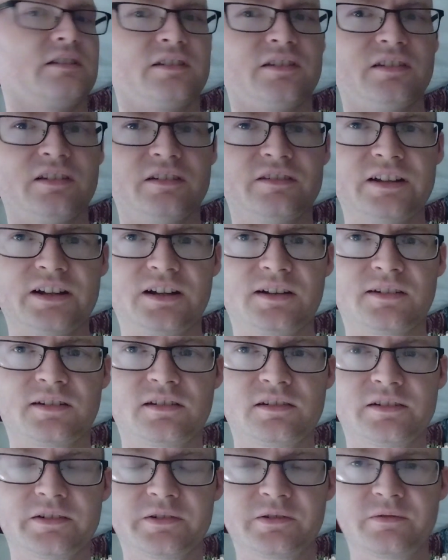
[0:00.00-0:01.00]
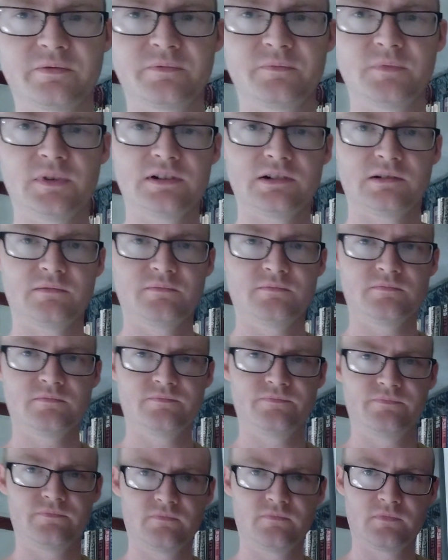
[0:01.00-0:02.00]
just 1,000 little
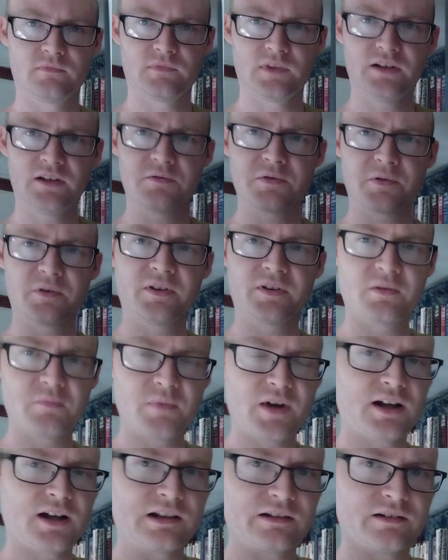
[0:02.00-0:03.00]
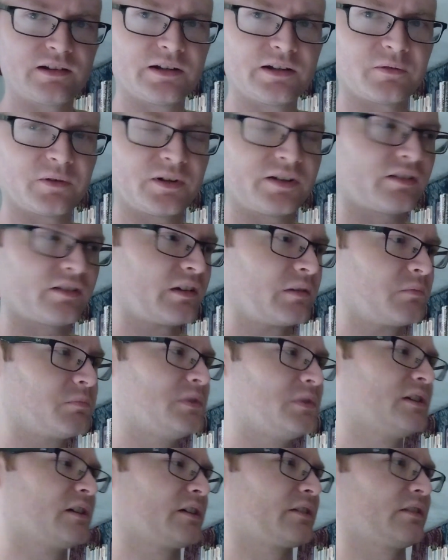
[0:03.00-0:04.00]
entries about interesting
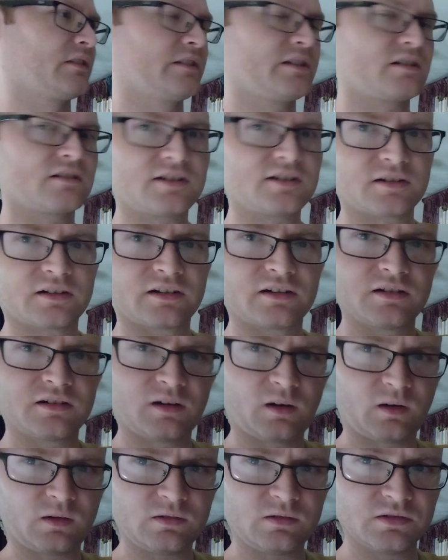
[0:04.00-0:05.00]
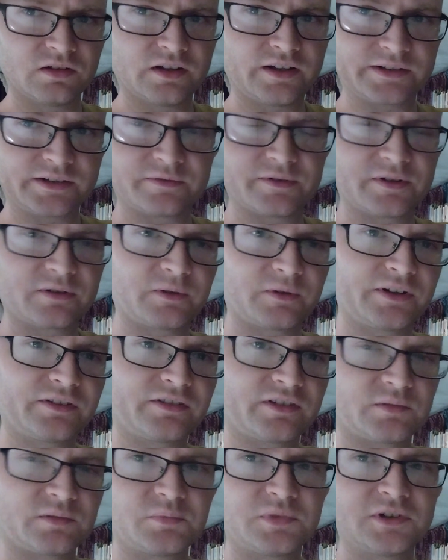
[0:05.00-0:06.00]
books. And there are a whole lot of
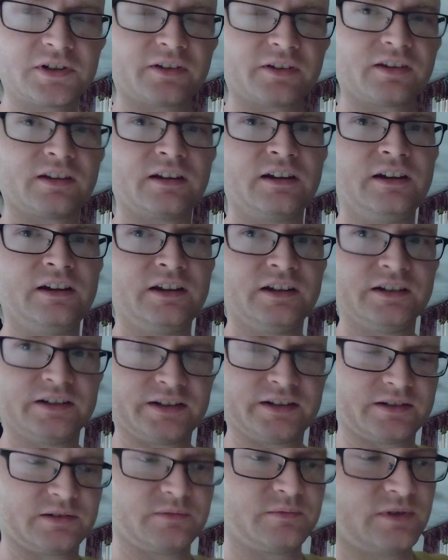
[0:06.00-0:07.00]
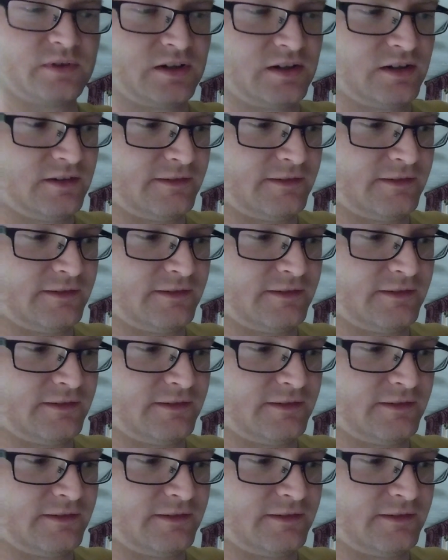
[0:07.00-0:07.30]
interesting books, and